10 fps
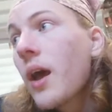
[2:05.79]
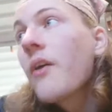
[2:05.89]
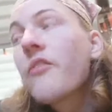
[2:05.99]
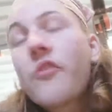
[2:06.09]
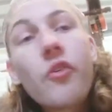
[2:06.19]

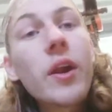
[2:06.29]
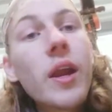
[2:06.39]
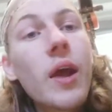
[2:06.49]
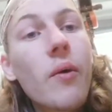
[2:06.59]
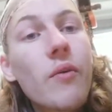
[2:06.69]
Front,
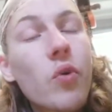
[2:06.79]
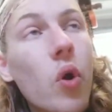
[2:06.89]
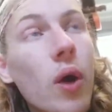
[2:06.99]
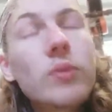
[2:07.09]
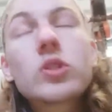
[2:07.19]
however,
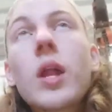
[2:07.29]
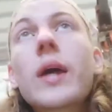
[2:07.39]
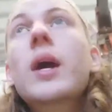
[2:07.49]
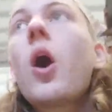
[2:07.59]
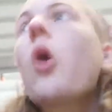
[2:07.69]
I was
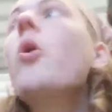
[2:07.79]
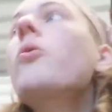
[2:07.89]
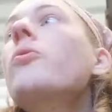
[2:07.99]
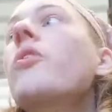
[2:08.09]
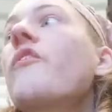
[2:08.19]
like,
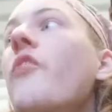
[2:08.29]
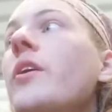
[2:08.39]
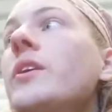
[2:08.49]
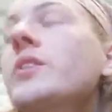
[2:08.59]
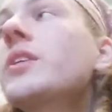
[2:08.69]
oh, the
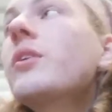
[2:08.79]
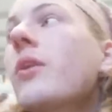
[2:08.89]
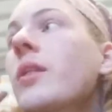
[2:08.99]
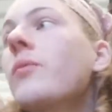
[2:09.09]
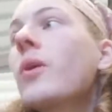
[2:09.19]
front is the
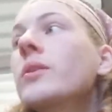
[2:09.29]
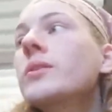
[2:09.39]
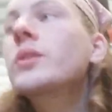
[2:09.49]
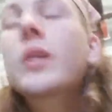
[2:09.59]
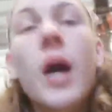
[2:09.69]
only
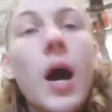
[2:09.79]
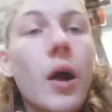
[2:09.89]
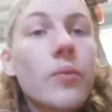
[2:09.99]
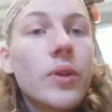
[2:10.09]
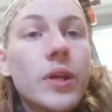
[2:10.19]
ones that
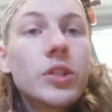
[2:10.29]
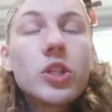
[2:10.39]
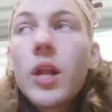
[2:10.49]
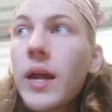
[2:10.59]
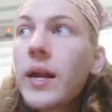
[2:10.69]
aren't really
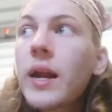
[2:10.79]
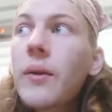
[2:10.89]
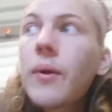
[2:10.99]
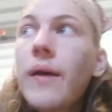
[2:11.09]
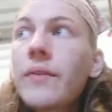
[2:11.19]
insulated, and
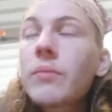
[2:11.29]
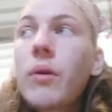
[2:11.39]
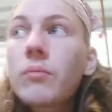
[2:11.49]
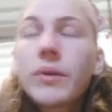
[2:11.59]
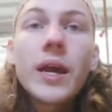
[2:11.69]
we're having a
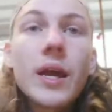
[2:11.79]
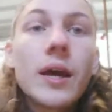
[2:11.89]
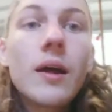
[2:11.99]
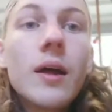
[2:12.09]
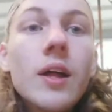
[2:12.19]
problem
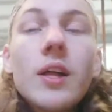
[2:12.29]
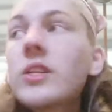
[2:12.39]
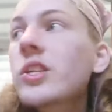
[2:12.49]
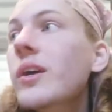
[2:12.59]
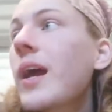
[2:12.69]
here.
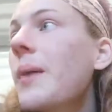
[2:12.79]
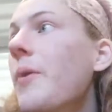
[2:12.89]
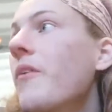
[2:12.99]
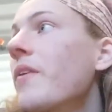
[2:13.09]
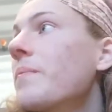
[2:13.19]
So I came
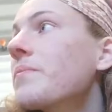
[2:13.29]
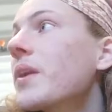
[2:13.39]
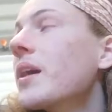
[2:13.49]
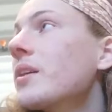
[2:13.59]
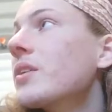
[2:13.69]
over,
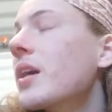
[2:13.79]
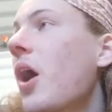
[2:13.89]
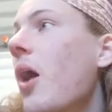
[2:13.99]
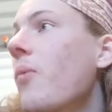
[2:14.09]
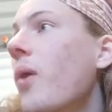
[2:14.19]
I was like,
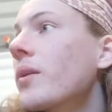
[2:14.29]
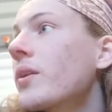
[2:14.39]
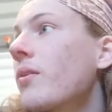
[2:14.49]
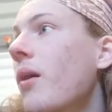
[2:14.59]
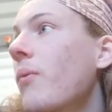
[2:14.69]
I
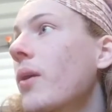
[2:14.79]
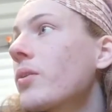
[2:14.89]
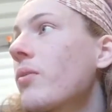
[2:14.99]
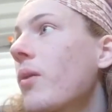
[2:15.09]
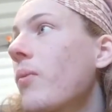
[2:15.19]

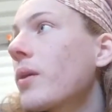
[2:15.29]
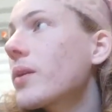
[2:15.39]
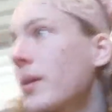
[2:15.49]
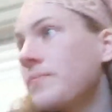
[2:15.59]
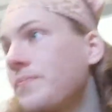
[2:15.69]

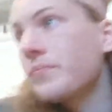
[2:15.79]
wonder.